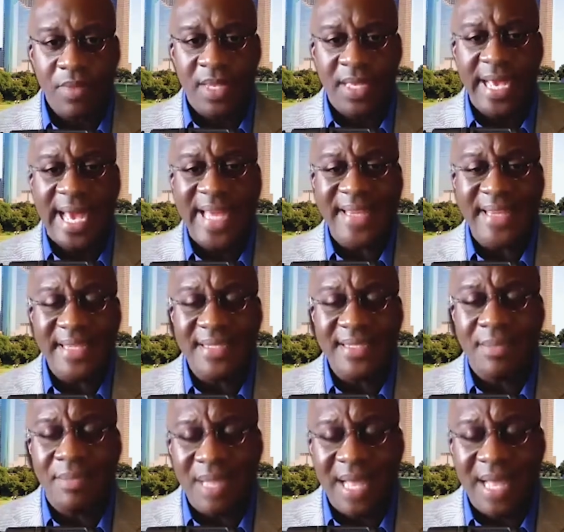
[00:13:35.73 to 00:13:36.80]
And this
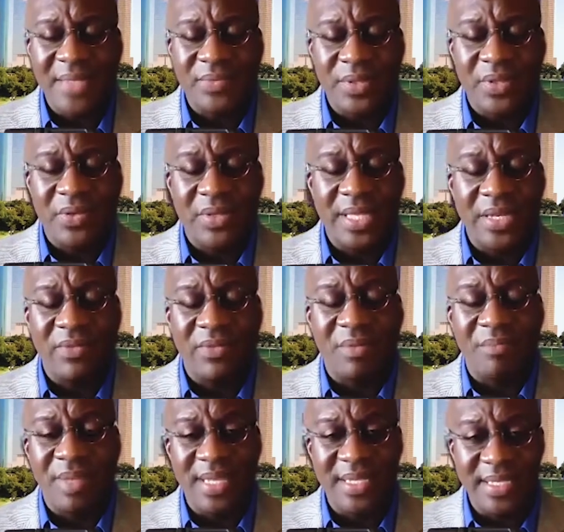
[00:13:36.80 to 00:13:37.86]
applies whether you're a leader of a
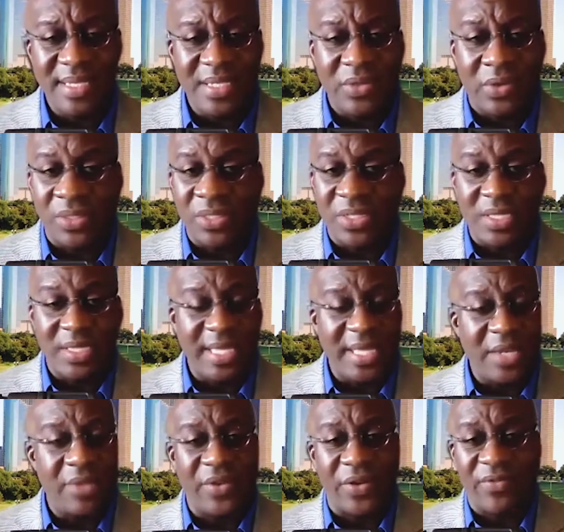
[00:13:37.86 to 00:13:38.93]
business or just a leader
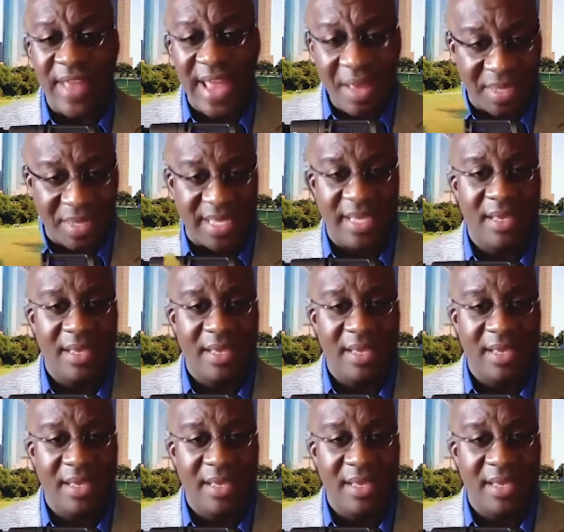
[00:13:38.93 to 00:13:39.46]
of your family.